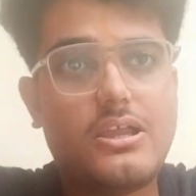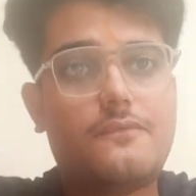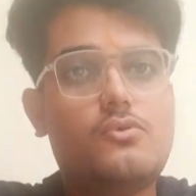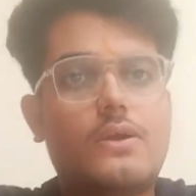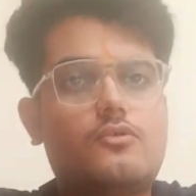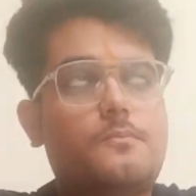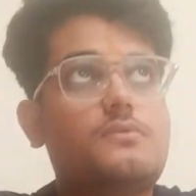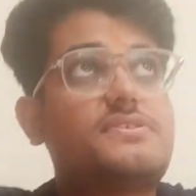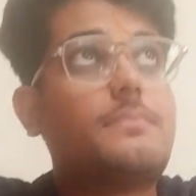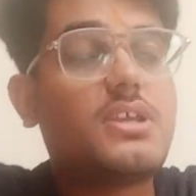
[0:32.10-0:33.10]
if you have to
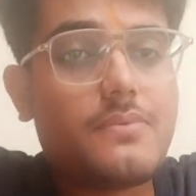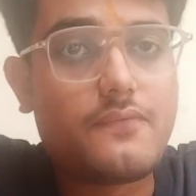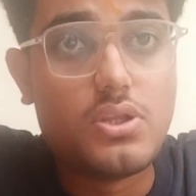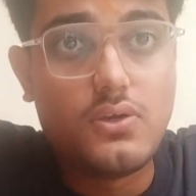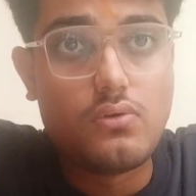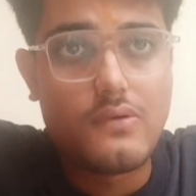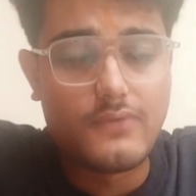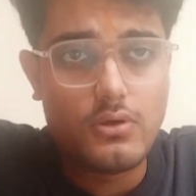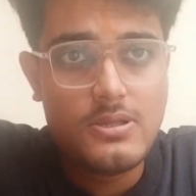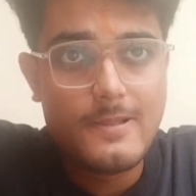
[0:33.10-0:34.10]
prove something before the court
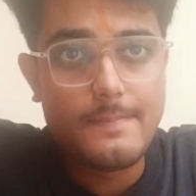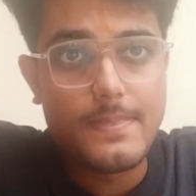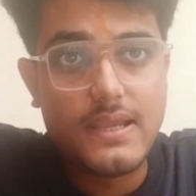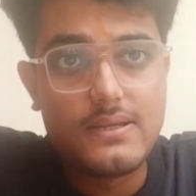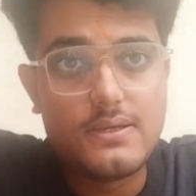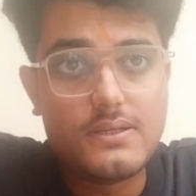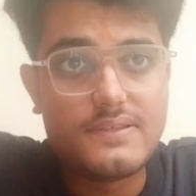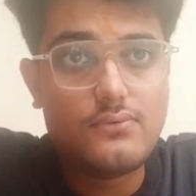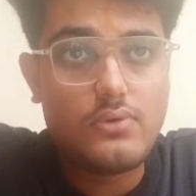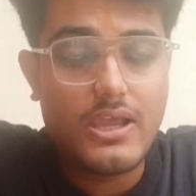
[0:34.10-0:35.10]
of law, then
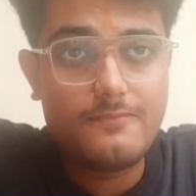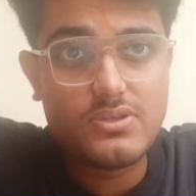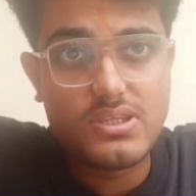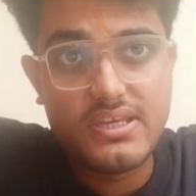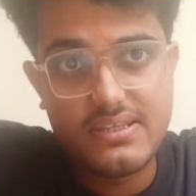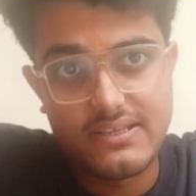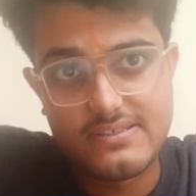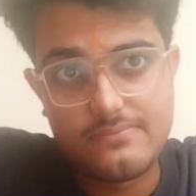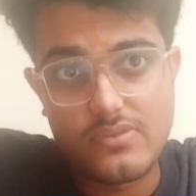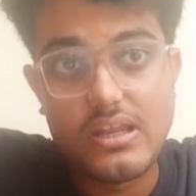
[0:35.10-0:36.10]
you have three
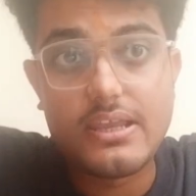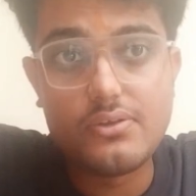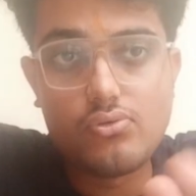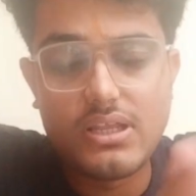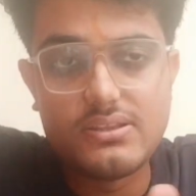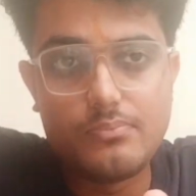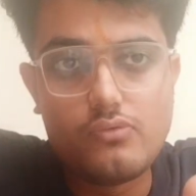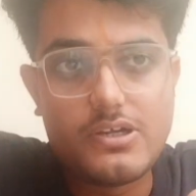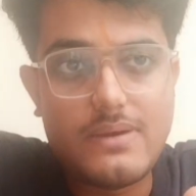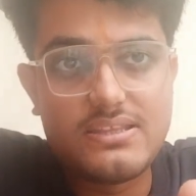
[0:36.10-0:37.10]
things. Like you can
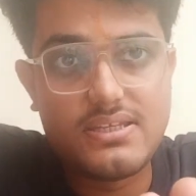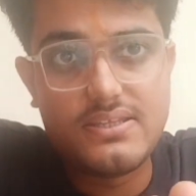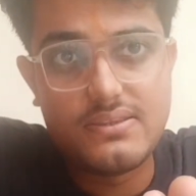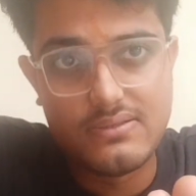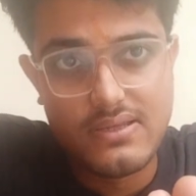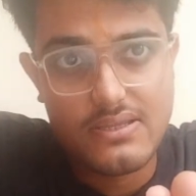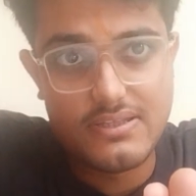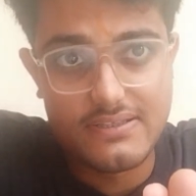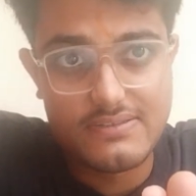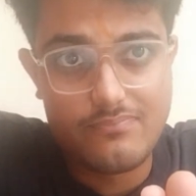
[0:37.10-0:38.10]
prove it by three
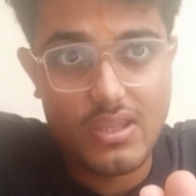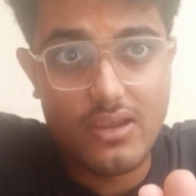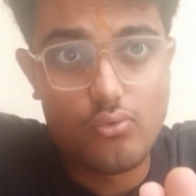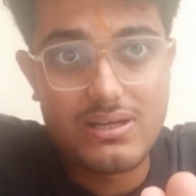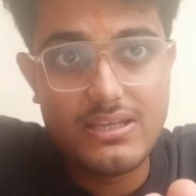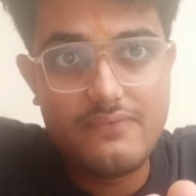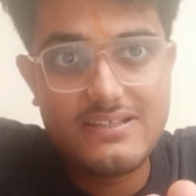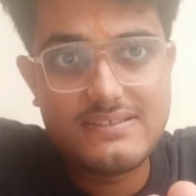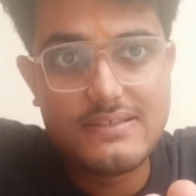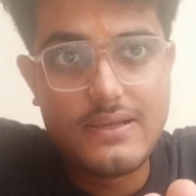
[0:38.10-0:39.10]
things, like oral
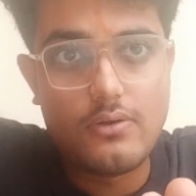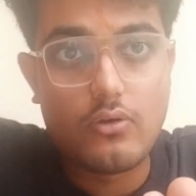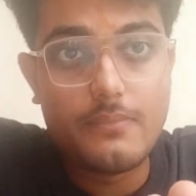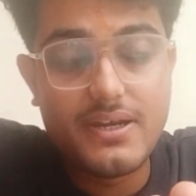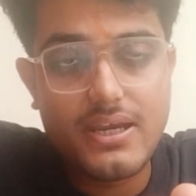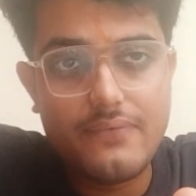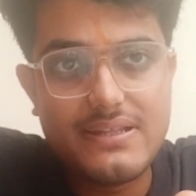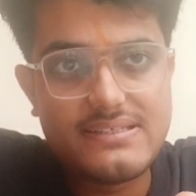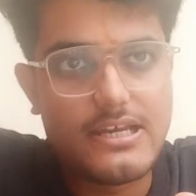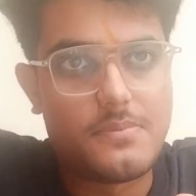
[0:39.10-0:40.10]
evidence, documentary
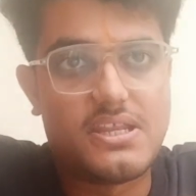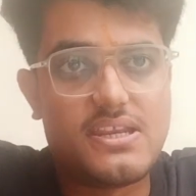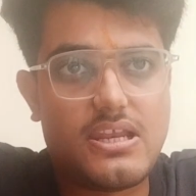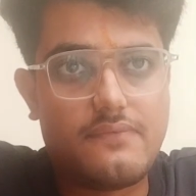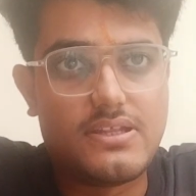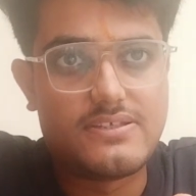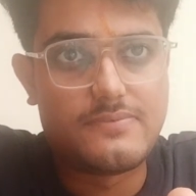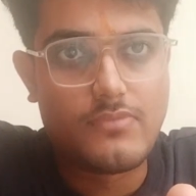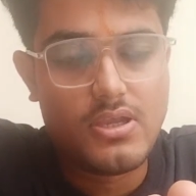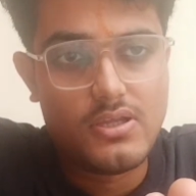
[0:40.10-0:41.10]
evidence, and material evidence.
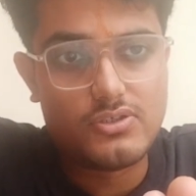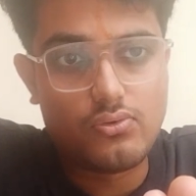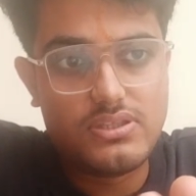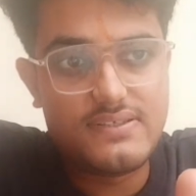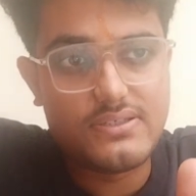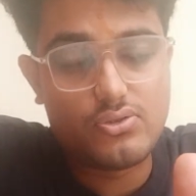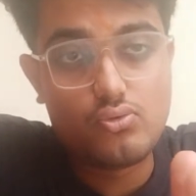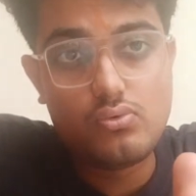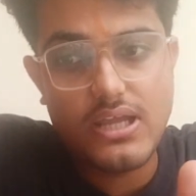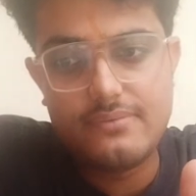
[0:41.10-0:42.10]
So these
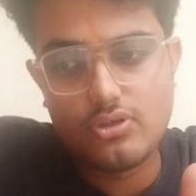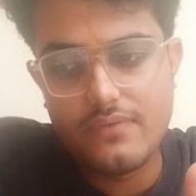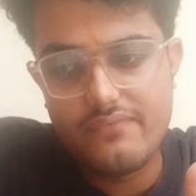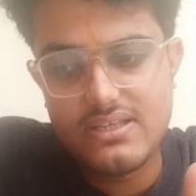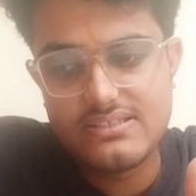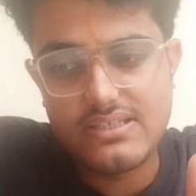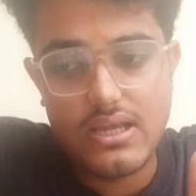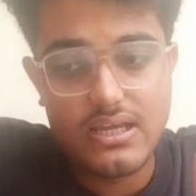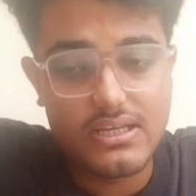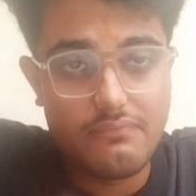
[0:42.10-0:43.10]
two types of evidence
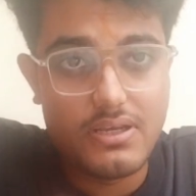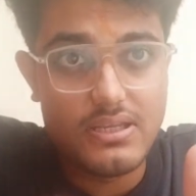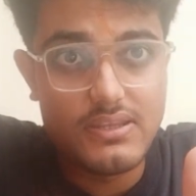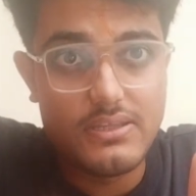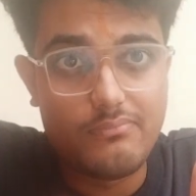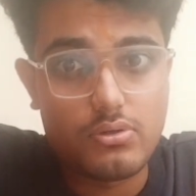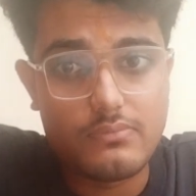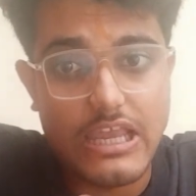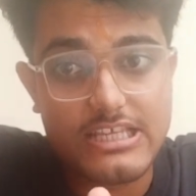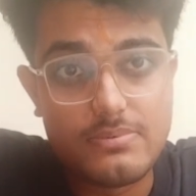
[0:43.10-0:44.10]
are given in the
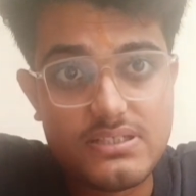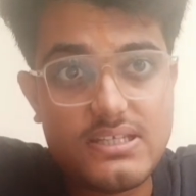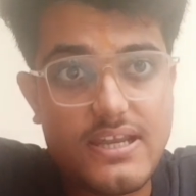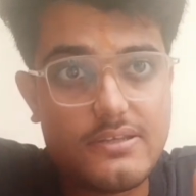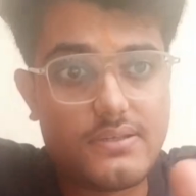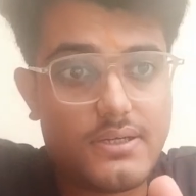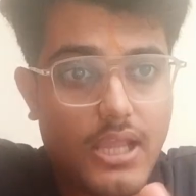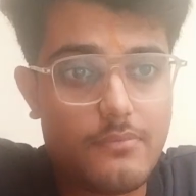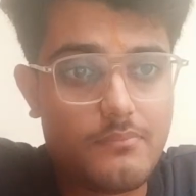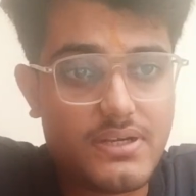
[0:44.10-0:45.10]
book explicitly, and third
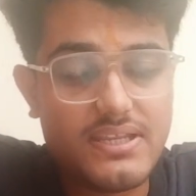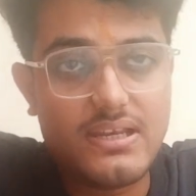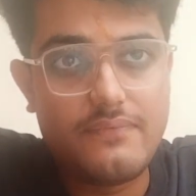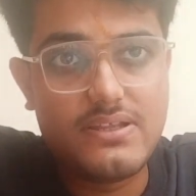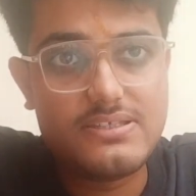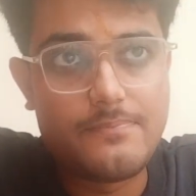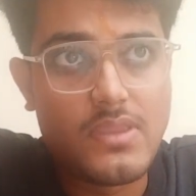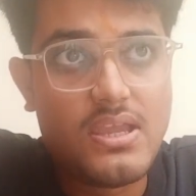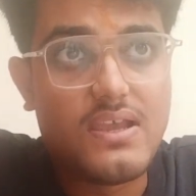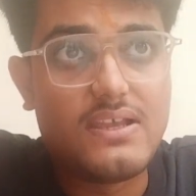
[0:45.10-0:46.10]
type of material evidence
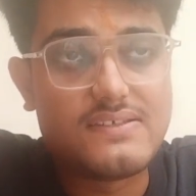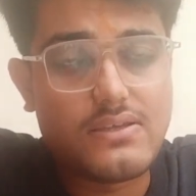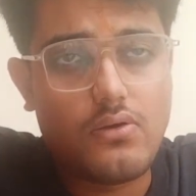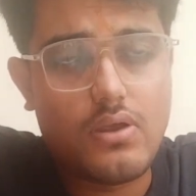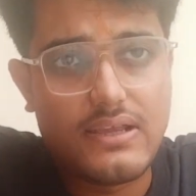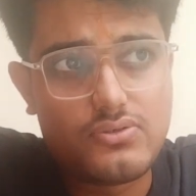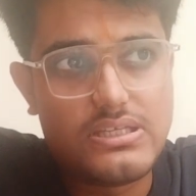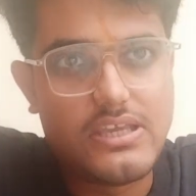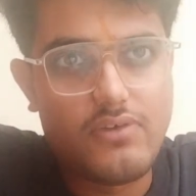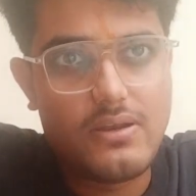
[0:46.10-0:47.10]
is
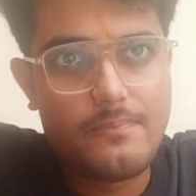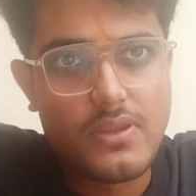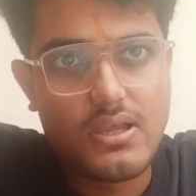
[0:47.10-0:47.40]
actually given